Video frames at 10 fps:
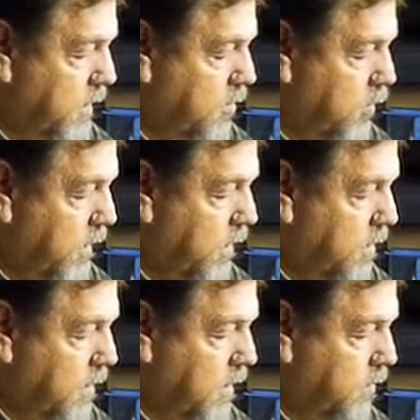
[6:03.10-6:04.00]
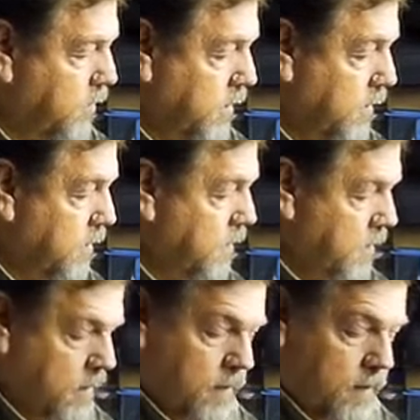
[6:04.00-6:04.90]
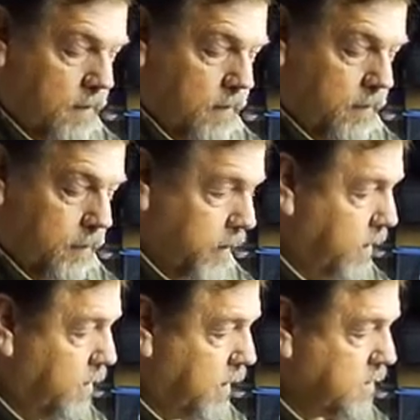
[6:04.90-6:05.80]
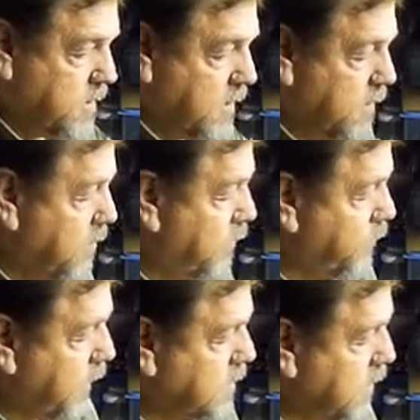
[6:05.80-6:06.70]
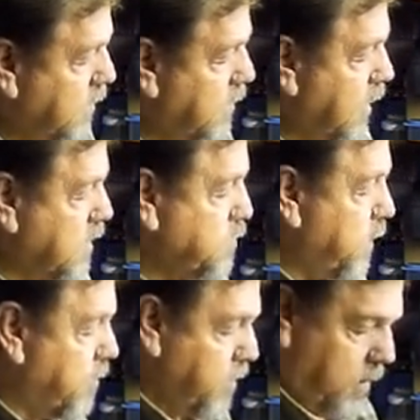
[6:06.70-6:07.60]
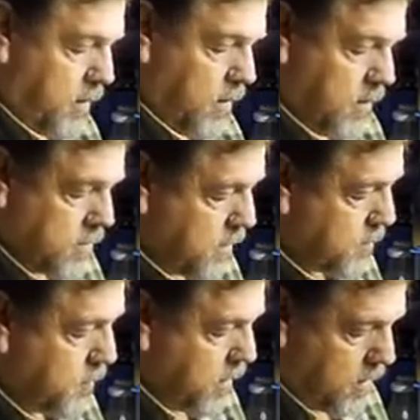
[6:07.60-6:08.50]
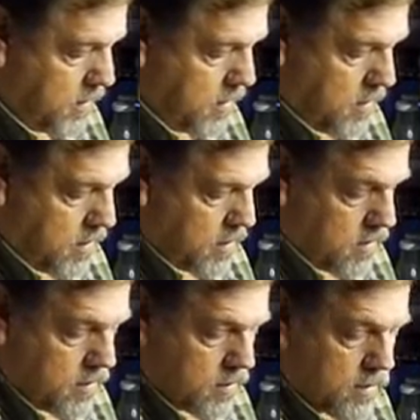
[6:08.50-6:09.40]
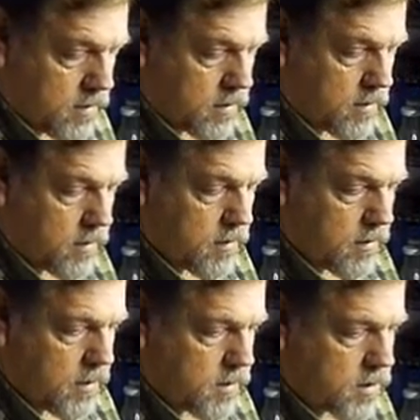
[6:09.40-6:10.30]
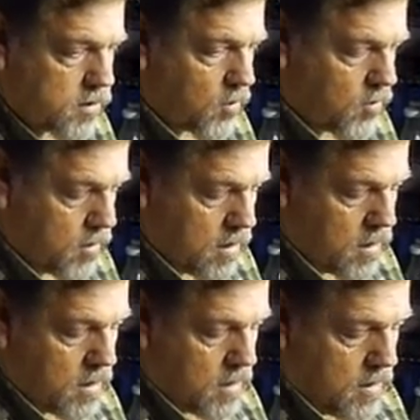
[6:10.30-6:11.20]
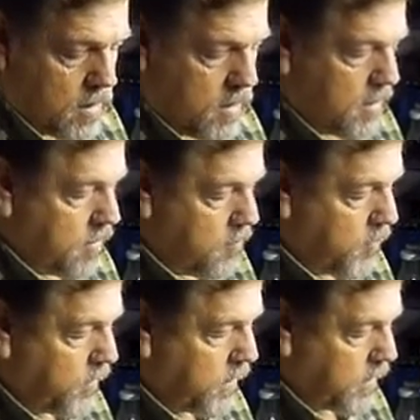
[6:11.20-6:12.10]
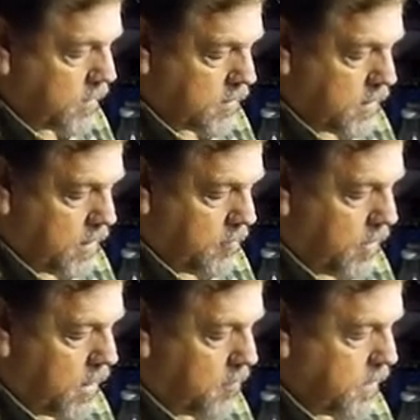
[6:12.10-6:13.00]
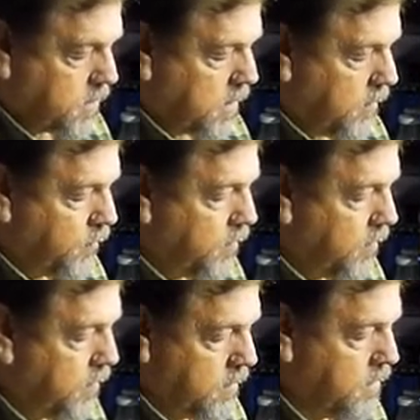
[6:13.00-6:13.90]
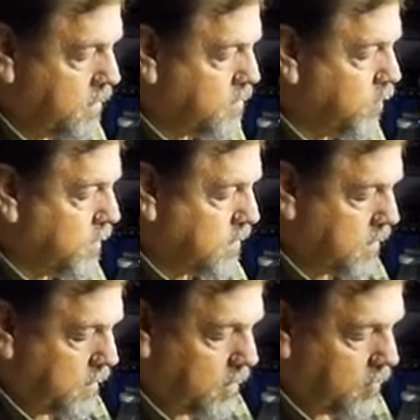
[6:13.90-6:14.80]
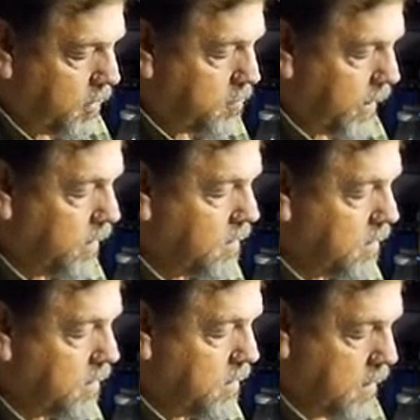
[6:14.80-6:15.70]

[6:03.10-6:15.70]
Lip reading: quiet it down. I started off actually experimenting. This is my stock moderators that I make myself. This one still need to be painted,